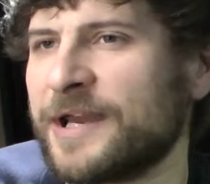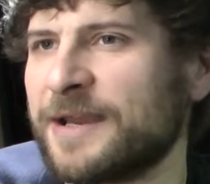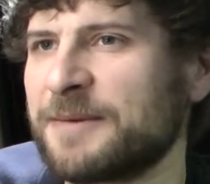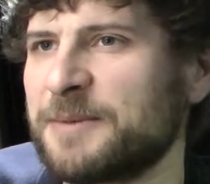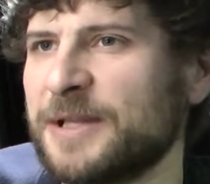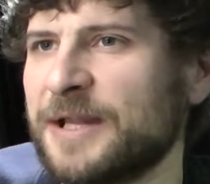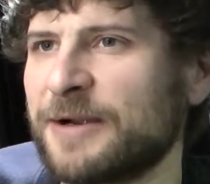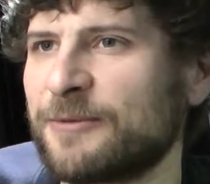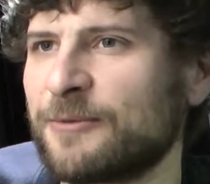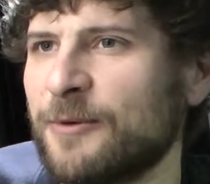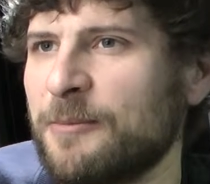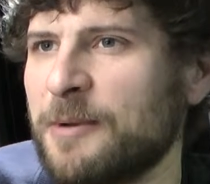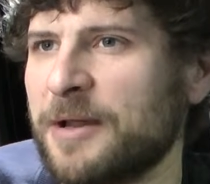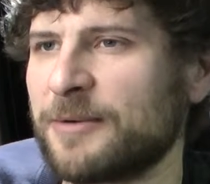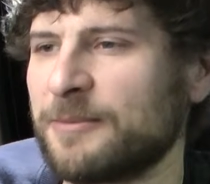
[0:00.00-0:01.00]
looking at me like a
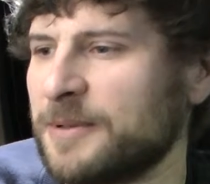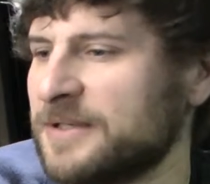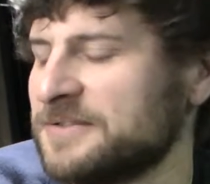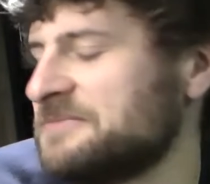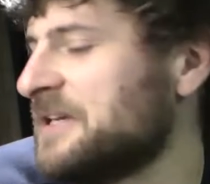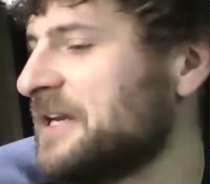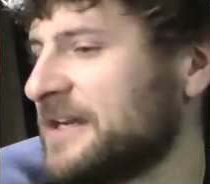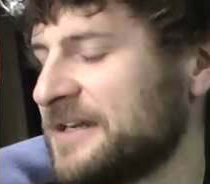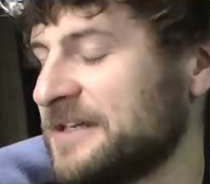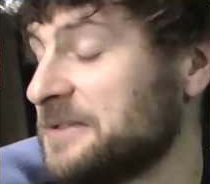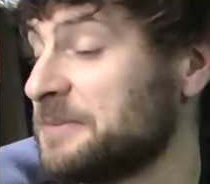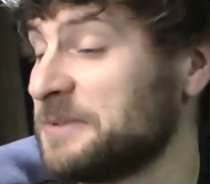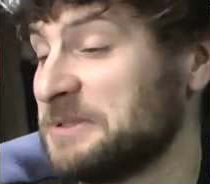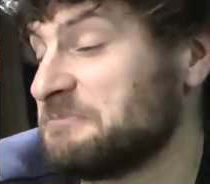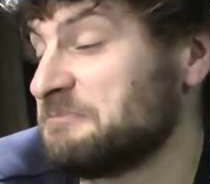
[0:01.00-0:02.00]
role model, but yeah,
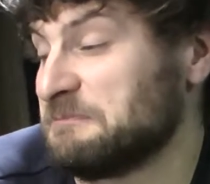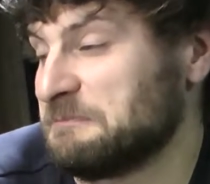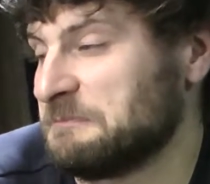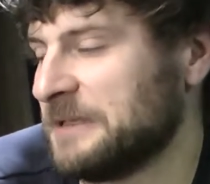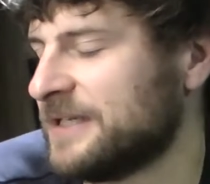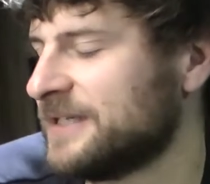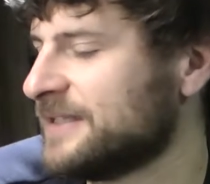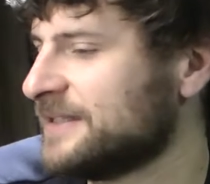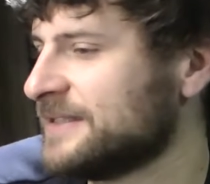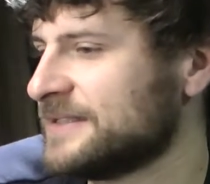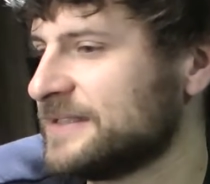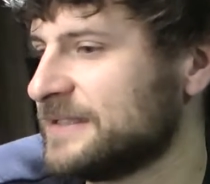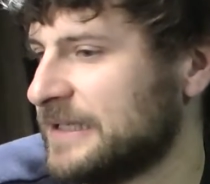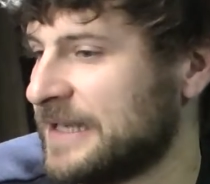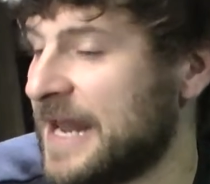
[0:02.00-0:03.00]
I mean,
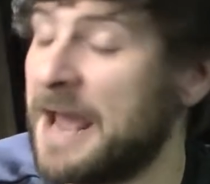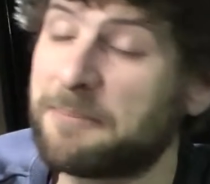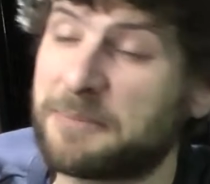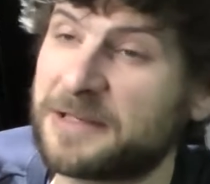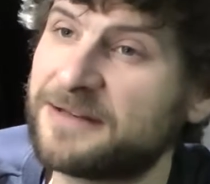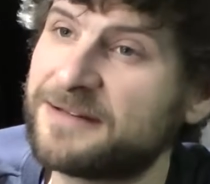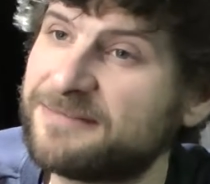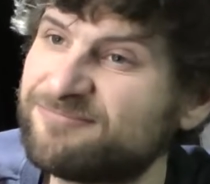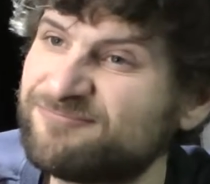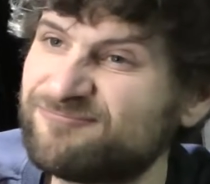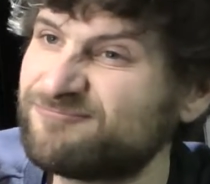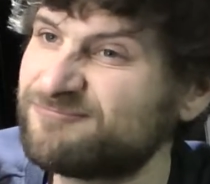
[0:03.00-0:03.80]
it happened.